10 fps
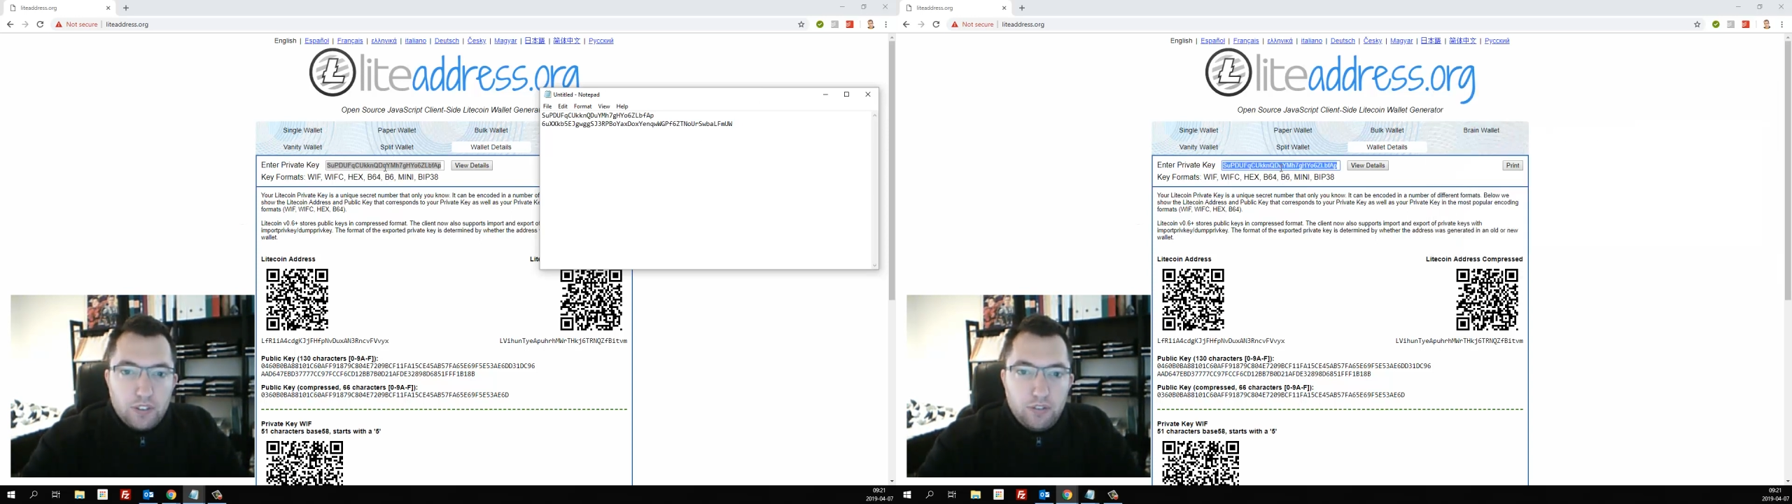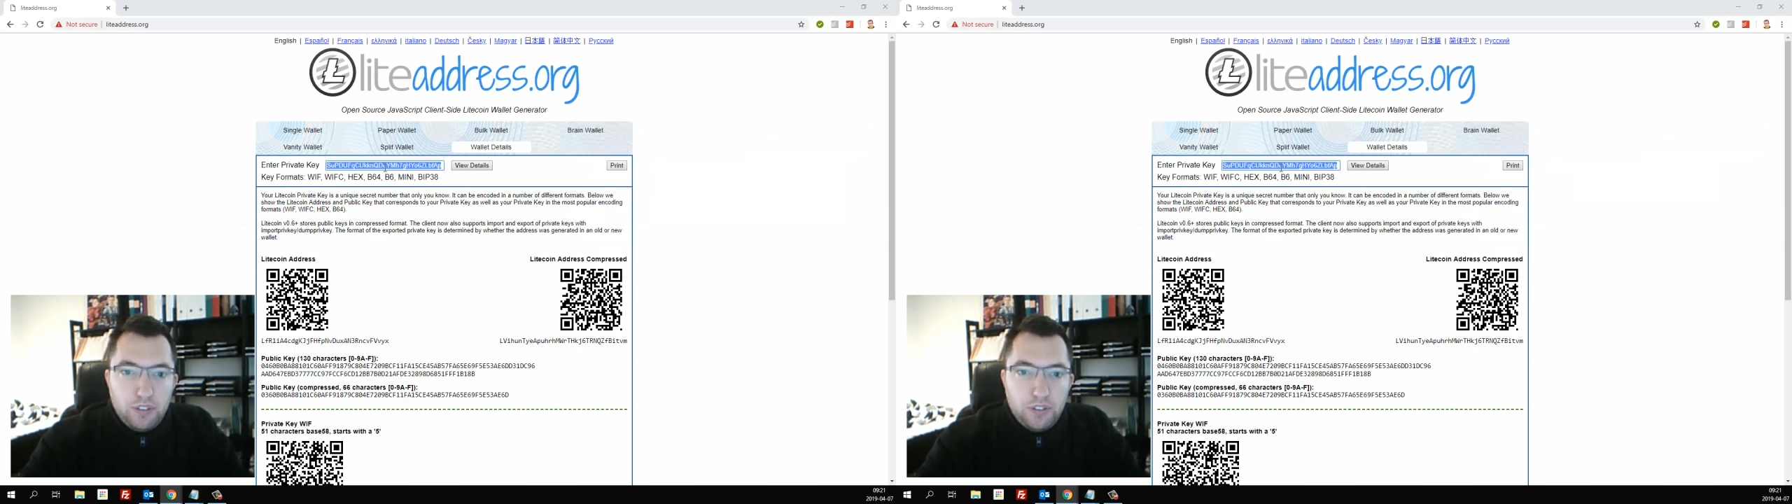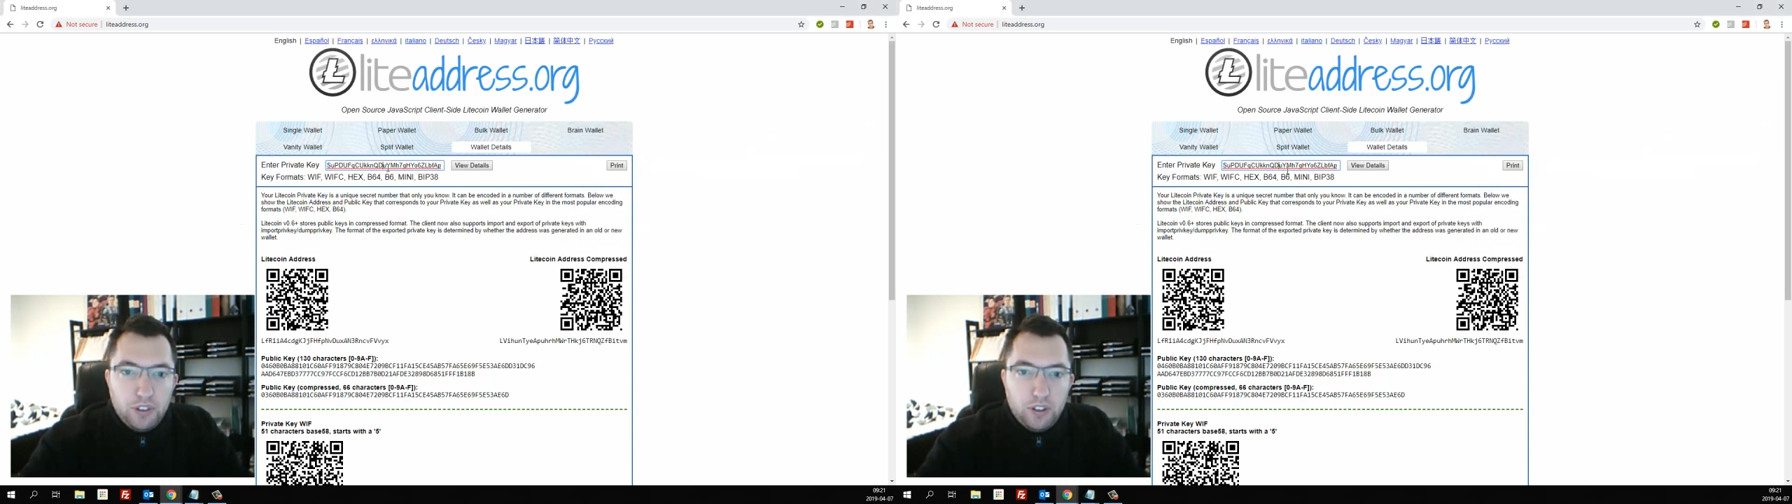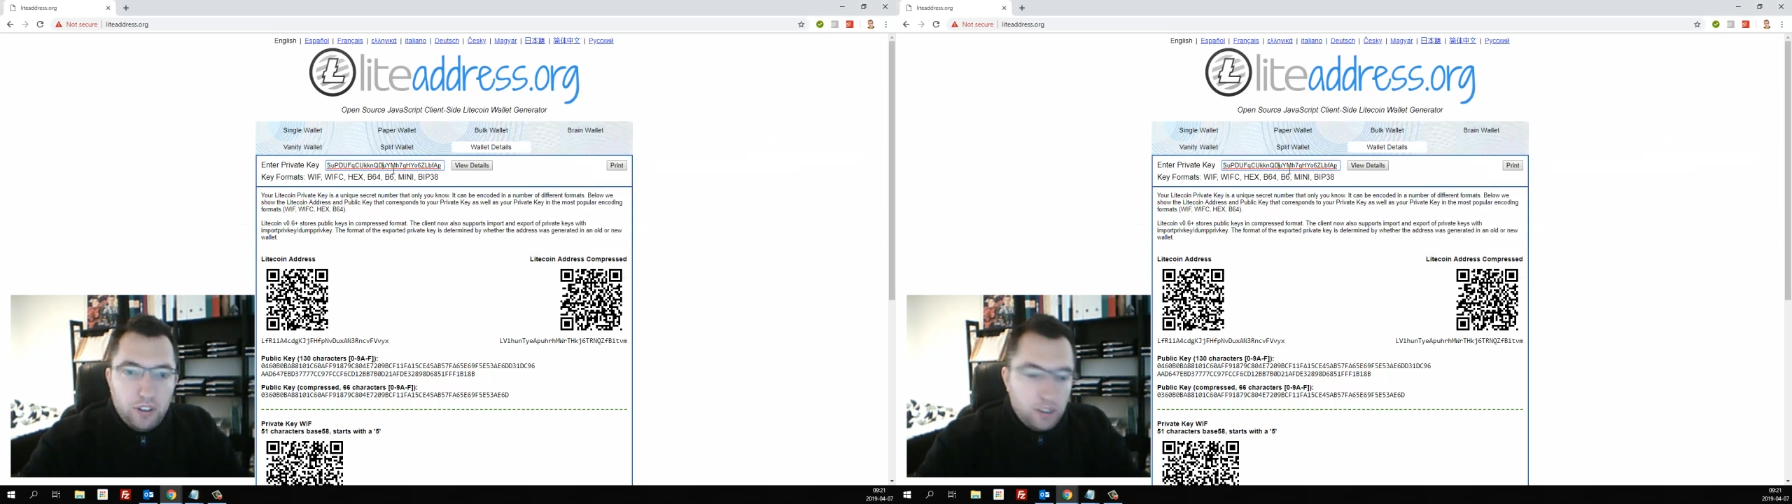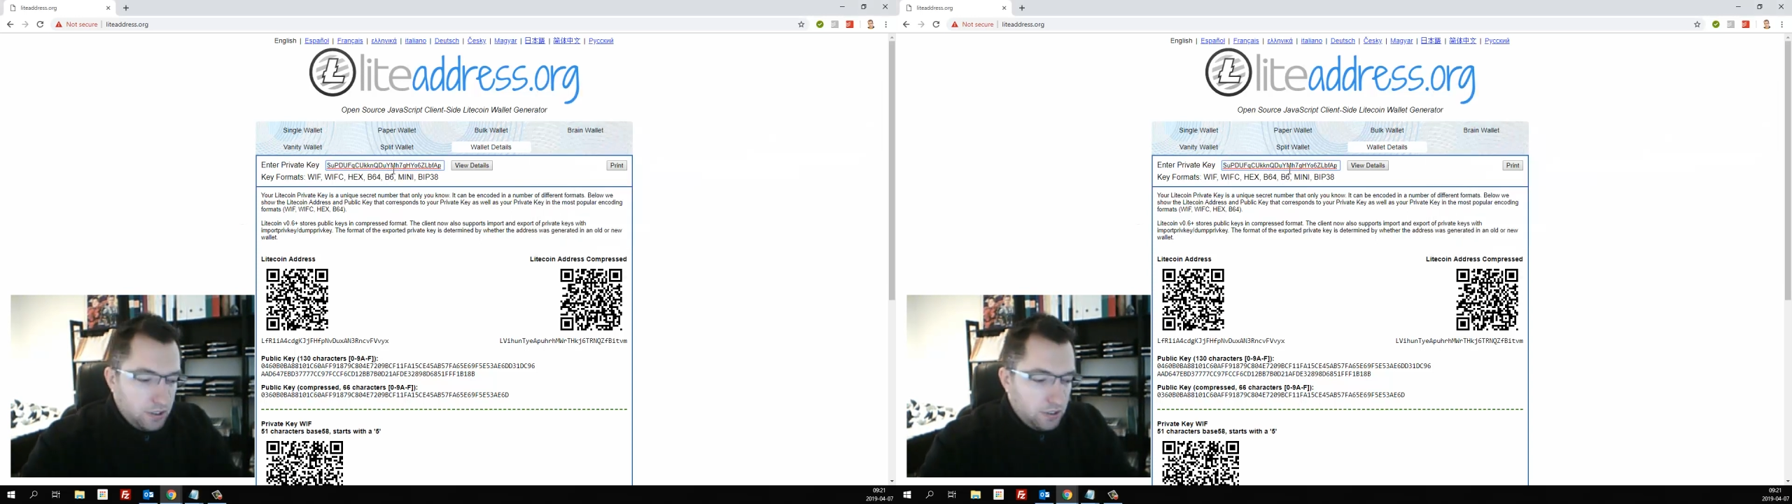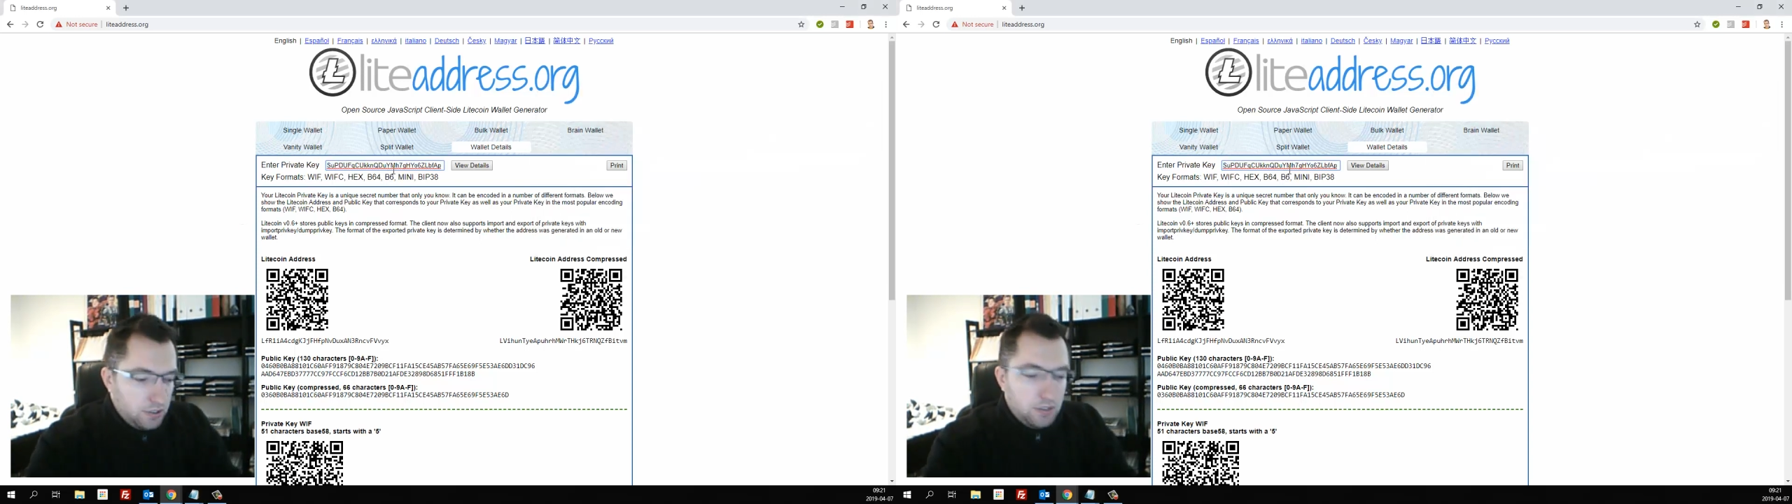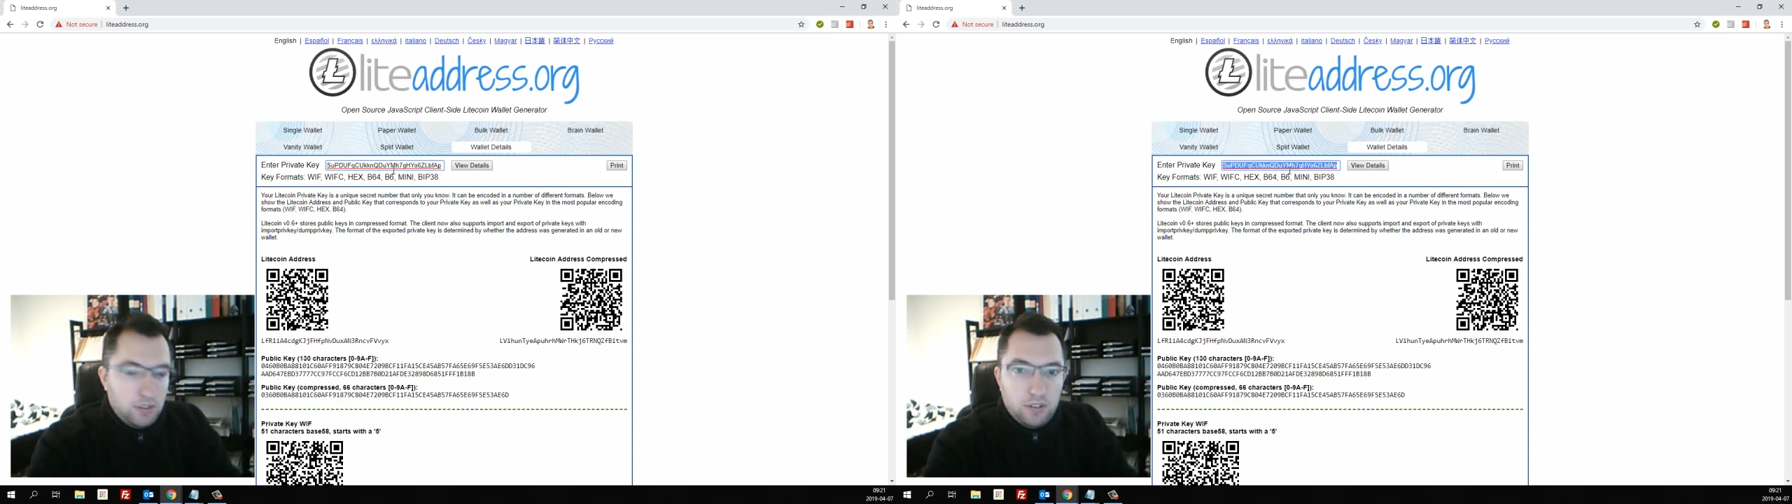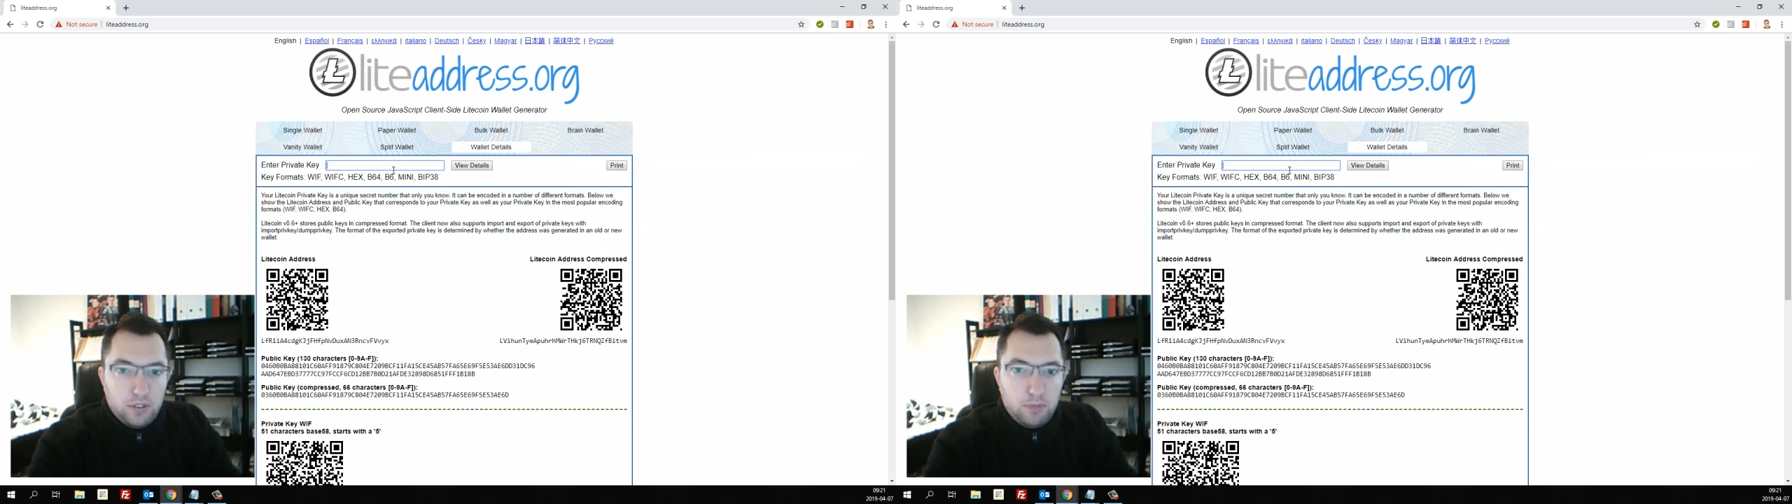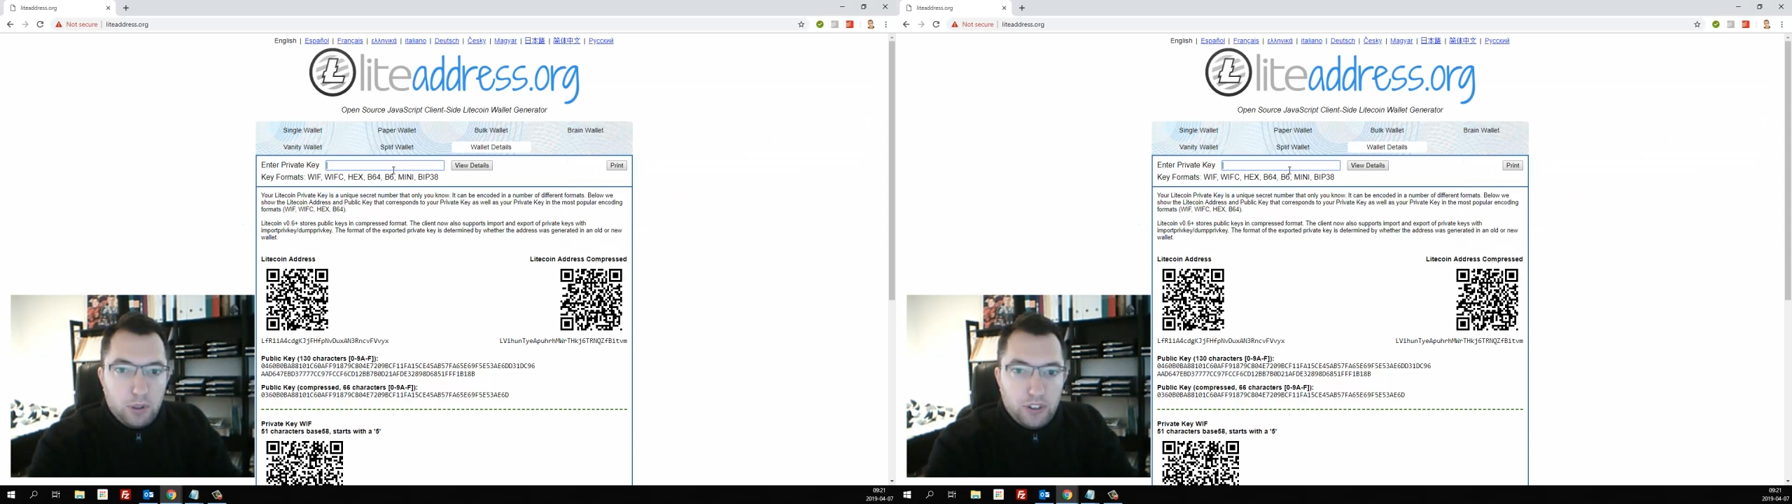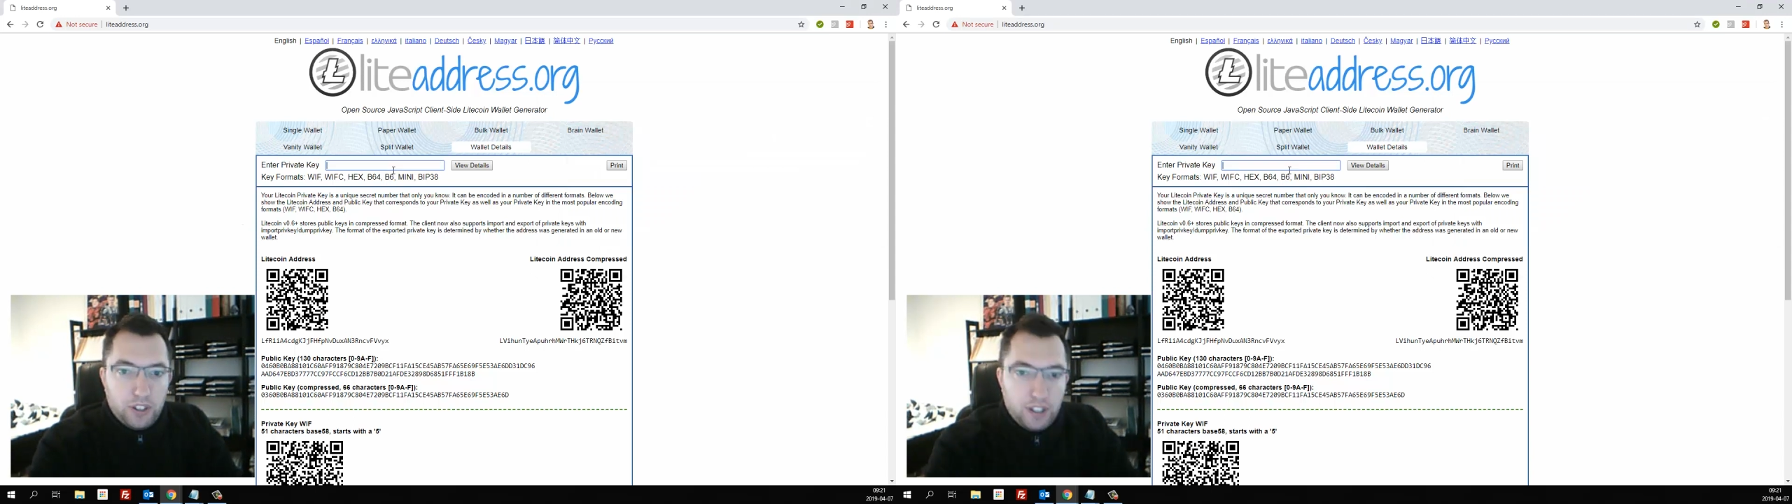Så vi
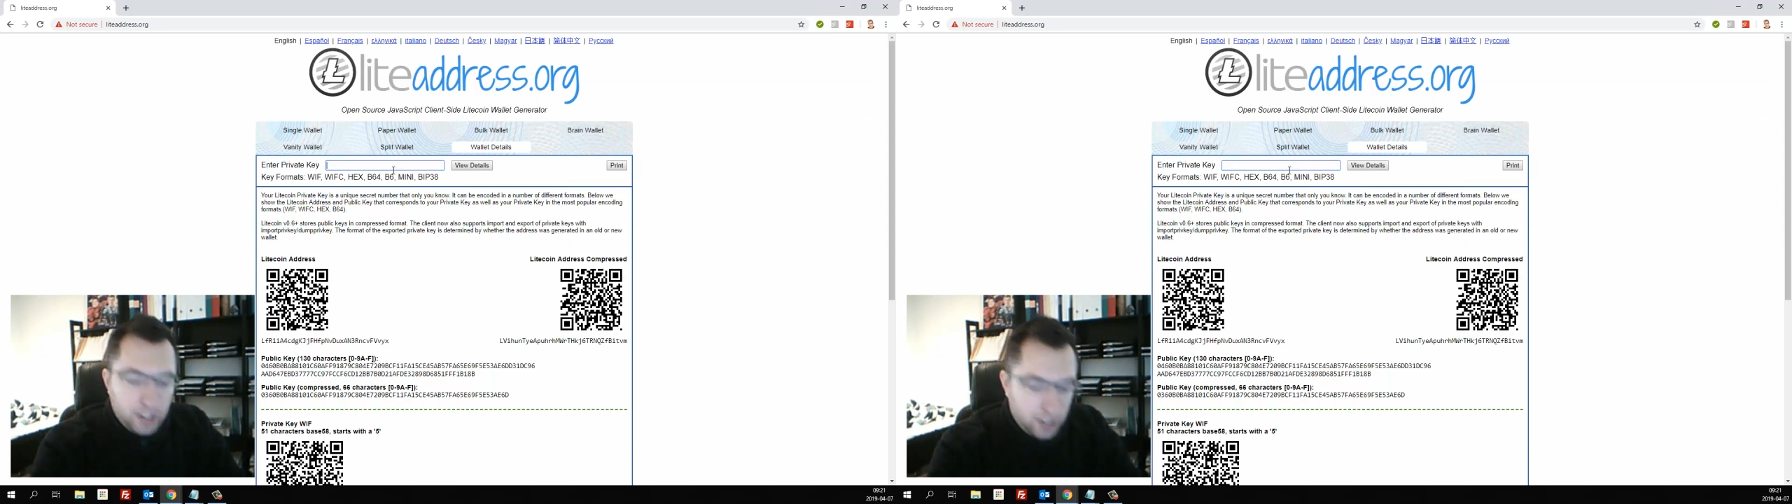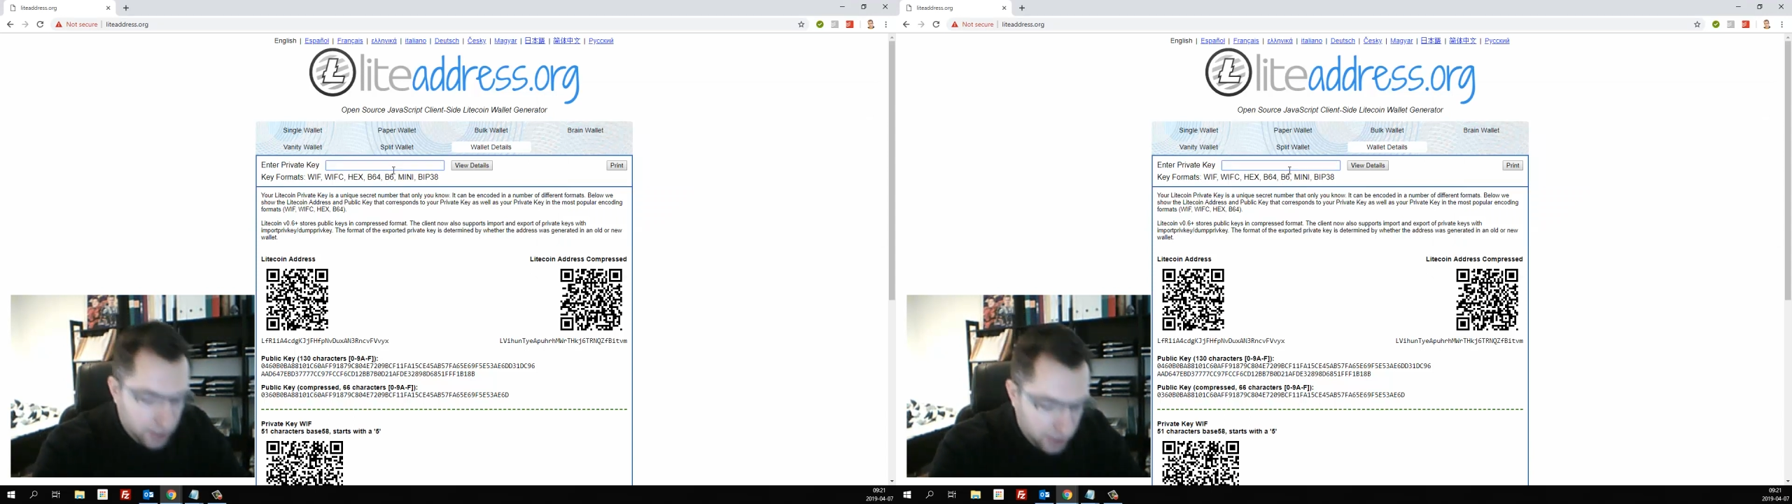matar in